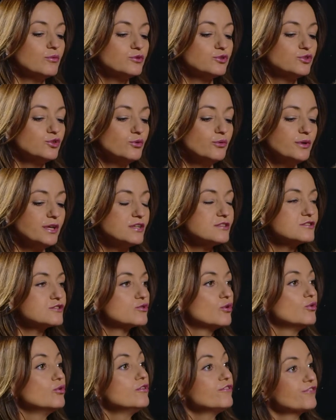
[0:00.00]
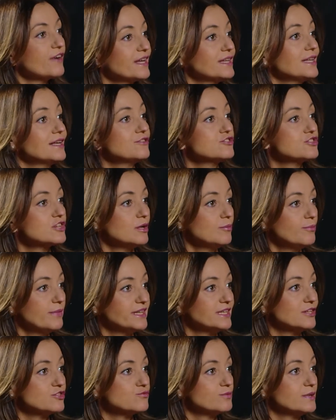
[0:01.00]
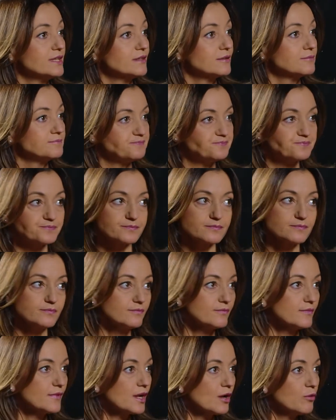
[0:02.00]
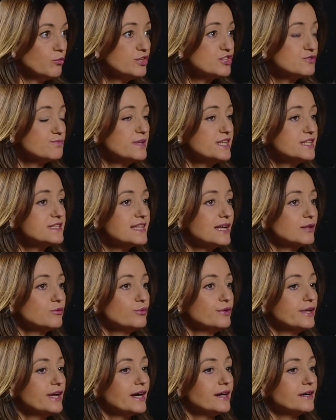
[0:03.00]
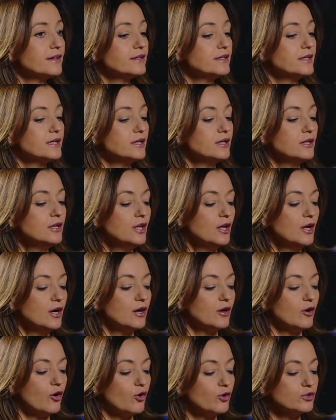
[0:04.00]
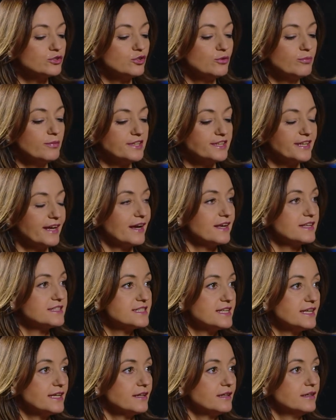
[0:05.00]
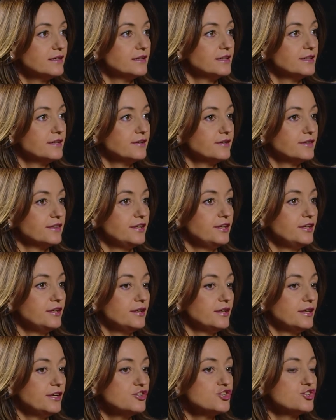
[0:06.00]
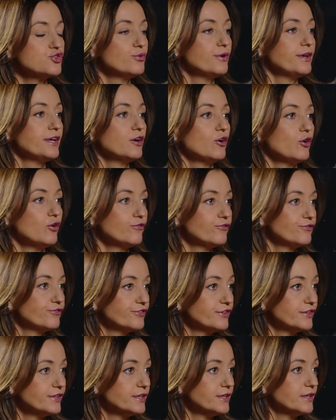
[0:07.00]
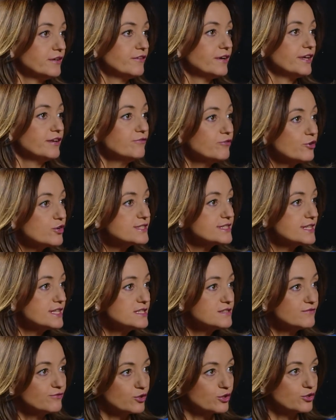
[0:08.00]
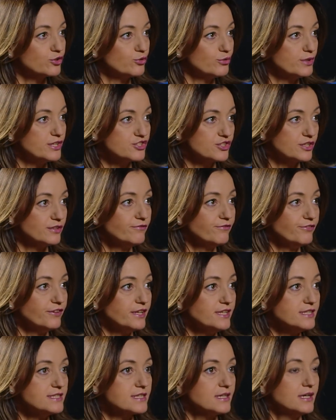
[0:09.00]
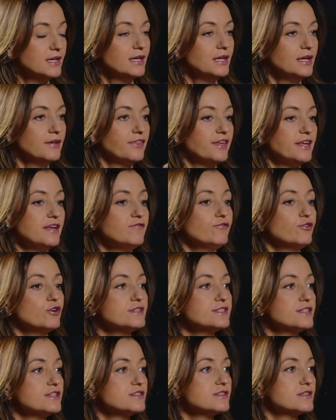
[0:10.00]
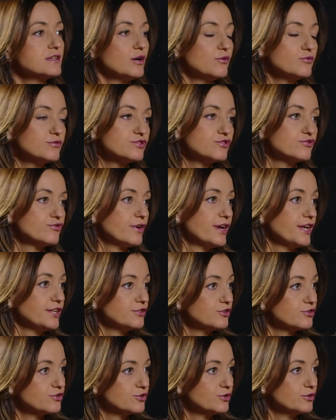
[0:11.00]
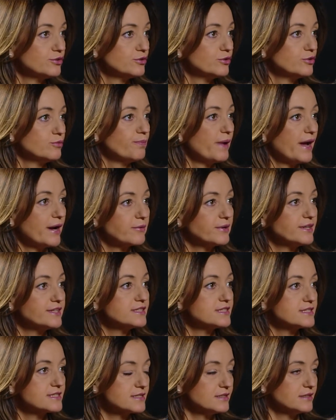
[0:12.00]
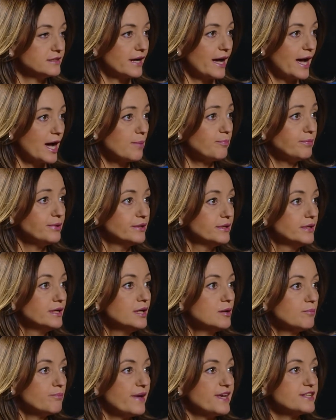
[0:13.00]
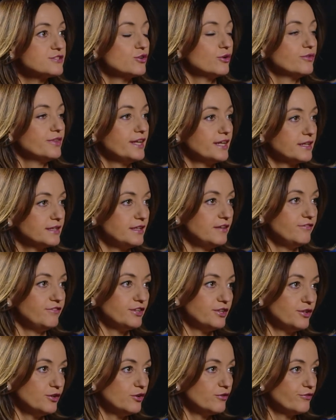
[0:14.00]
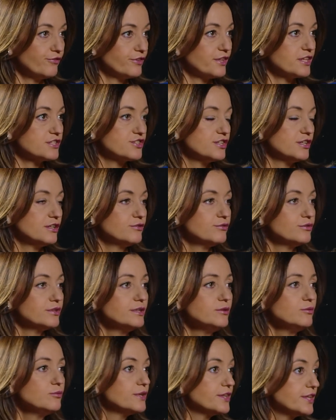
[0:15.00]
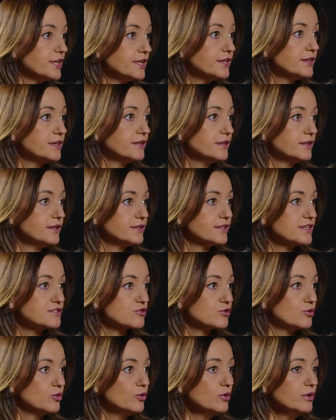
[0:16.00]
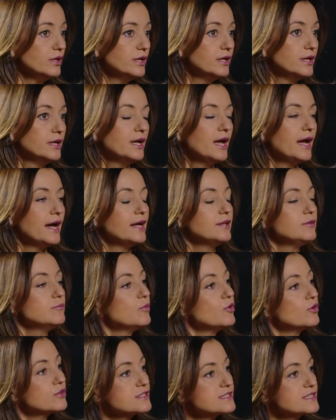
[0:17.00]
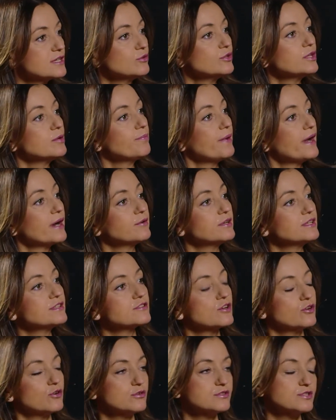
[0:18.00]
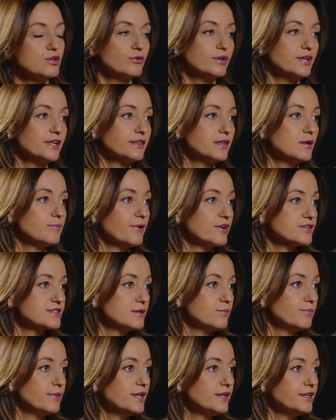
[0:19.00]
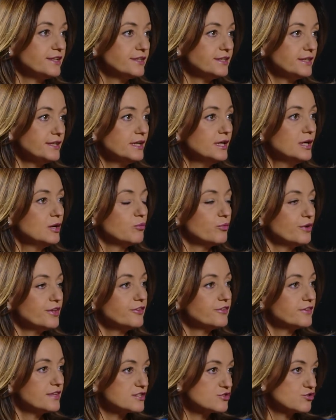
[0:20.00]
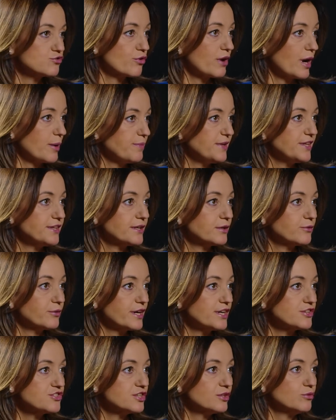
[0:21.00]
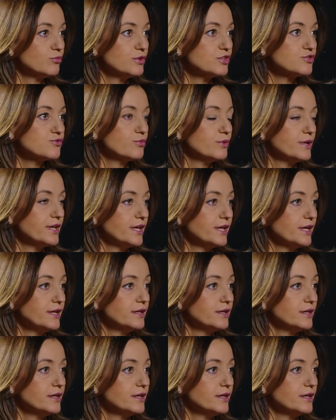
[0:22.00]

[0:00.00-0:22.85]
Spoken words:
doing school financial management, which means that we are automatizing the issuing of invoices for tuition fees. The invoices go straight to parents' app based on the activity of the children within the school. And more so, the parents also get the possibility, with the Stripe integration, which we